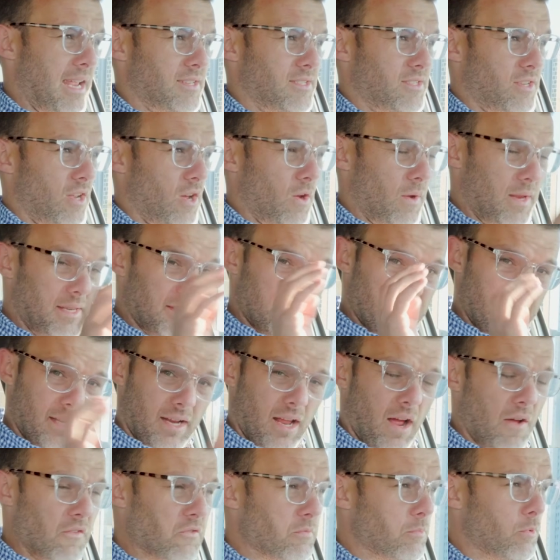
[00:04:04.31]
So is it a
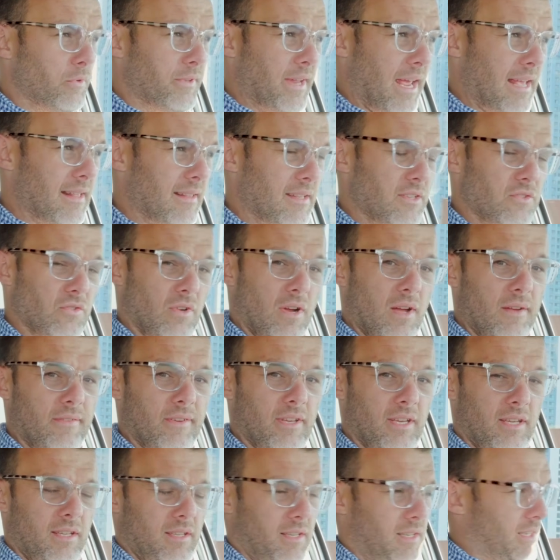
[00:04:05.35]
comfortable daily driver?